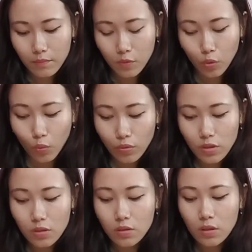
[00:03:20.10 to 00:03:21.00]

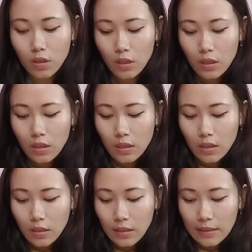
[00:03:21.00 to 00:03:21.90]
note
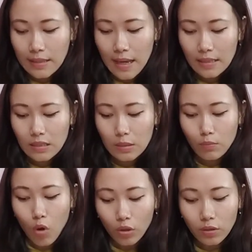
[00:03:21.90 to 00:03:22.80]
that
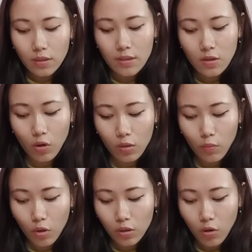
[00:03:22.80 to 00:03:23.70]
modals or
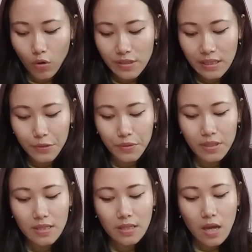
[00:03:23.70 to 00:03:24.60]
modal
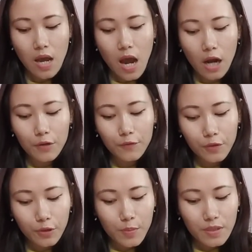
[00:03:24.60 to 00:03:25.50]
auxiliaries are
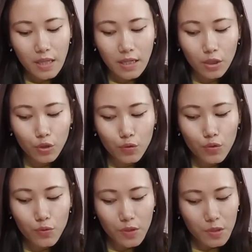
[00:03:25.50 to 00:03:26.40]
verbs that are
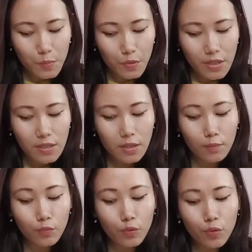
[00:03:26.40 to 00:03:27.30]
used to express the
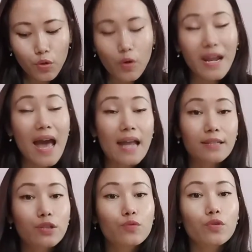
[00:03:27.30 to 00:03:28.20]
mood or
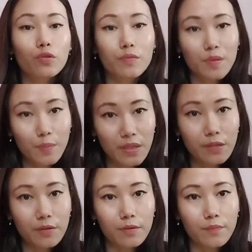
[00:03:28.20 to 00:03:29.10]
attitude of the speaker.